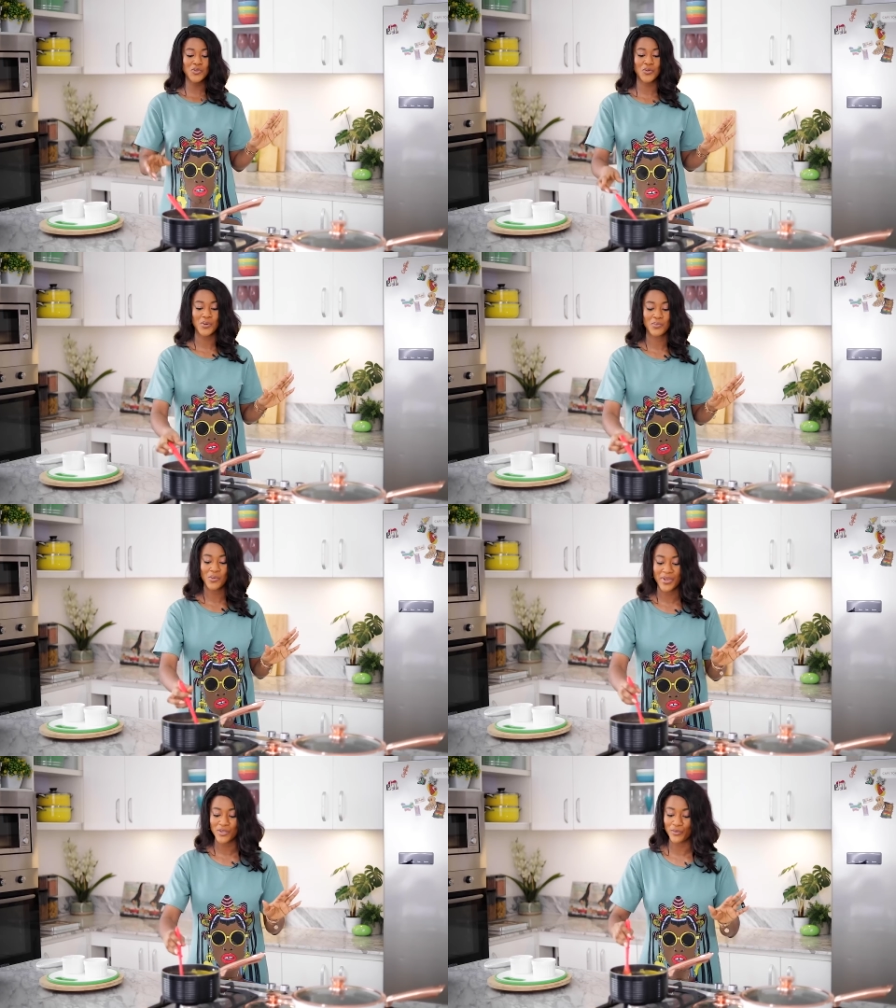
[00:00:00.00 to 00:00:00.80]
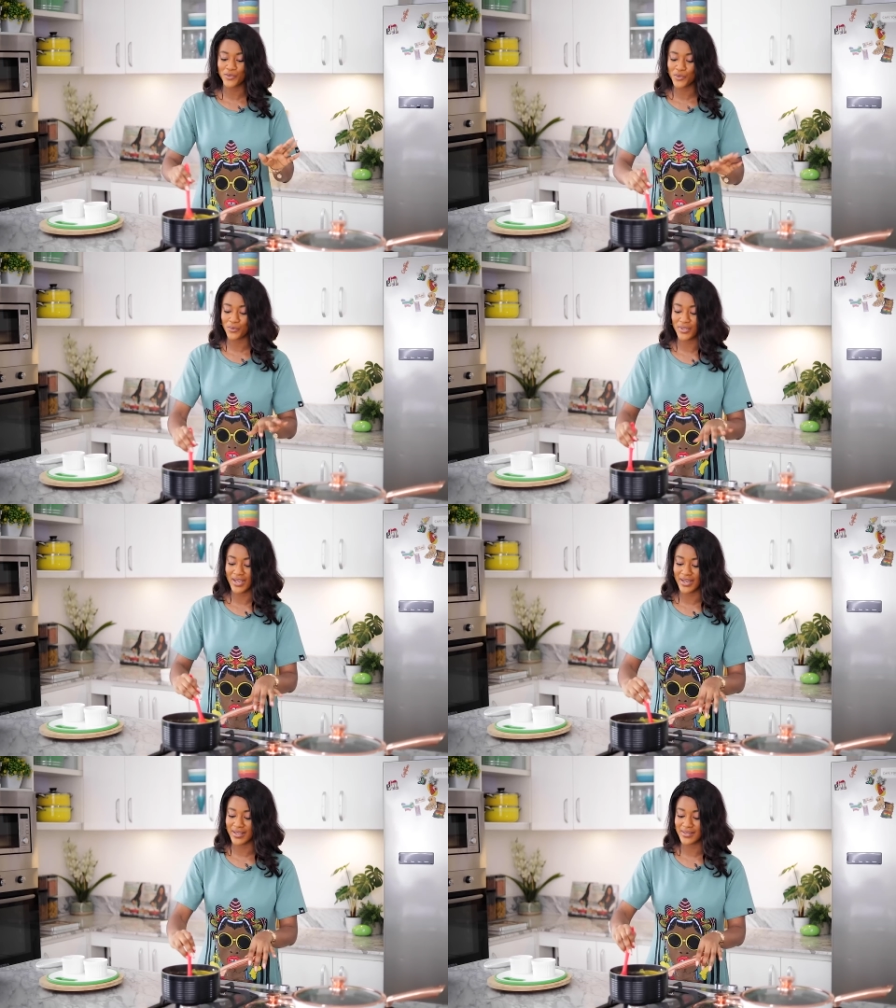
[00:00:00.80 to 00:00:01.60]
to the moment of truth,
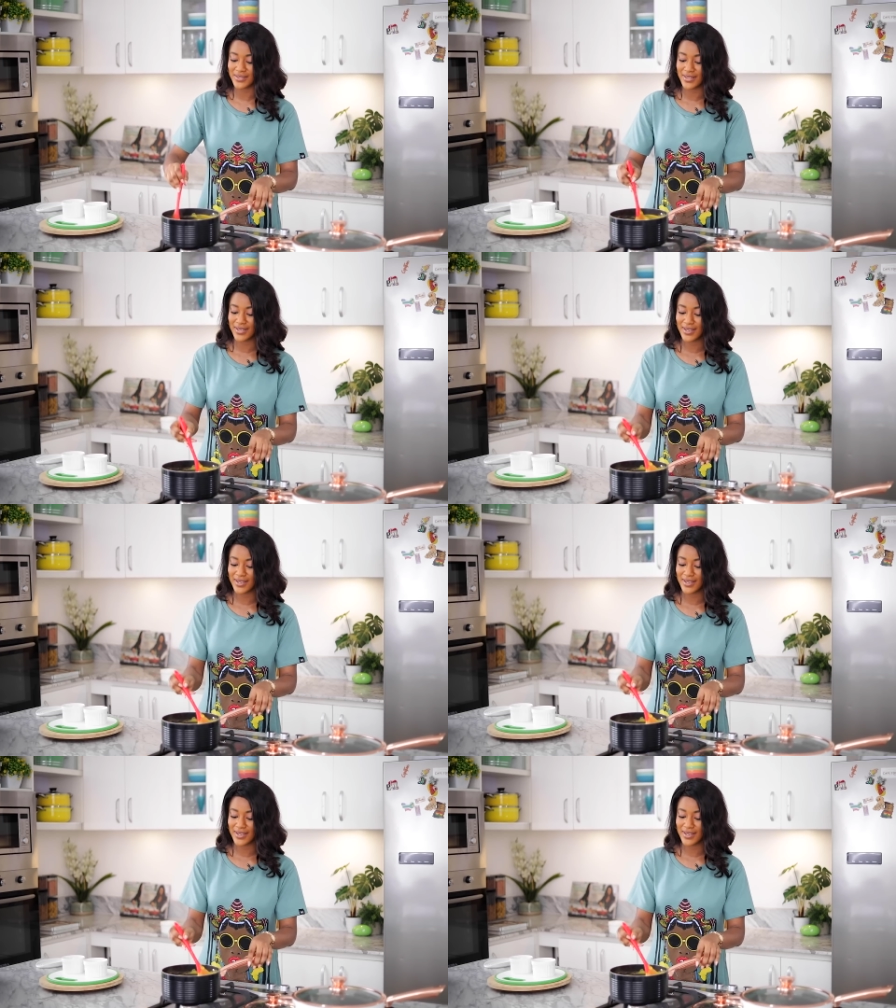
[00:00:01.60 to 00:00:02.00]
guys.